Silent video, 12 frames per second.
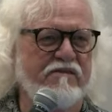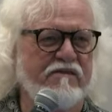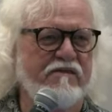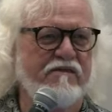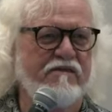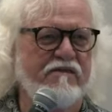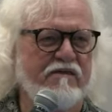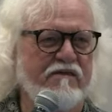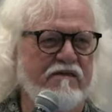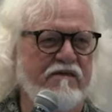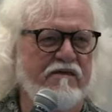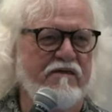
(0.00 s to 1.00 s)

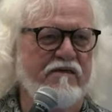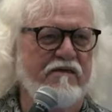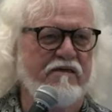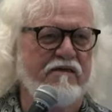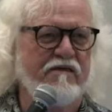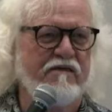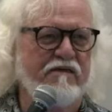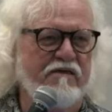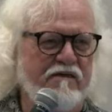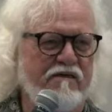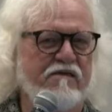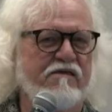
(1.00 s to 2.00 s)

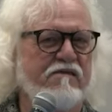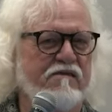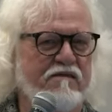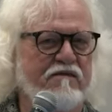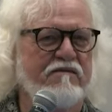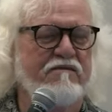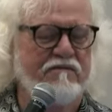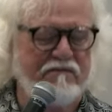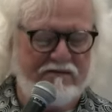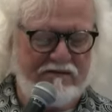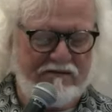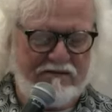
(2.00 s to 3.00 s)

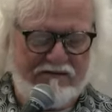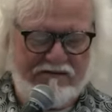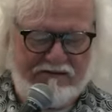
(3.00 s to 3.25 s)
No one is speaking in this clip.